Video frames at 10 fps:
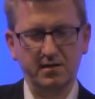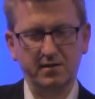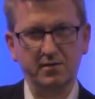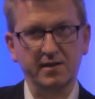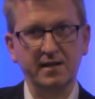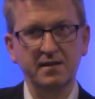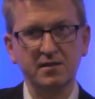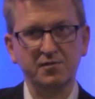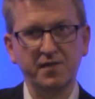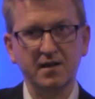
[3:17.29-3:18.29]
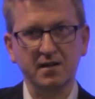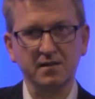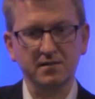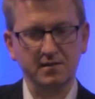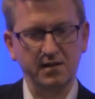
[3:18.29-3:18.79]
your index
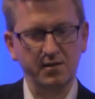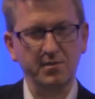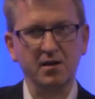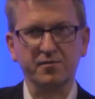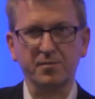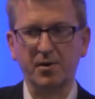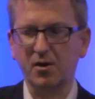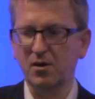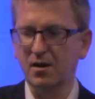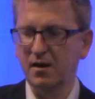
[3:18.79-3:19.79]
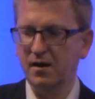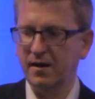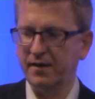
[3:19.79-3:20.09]
finger in the middle of the bow,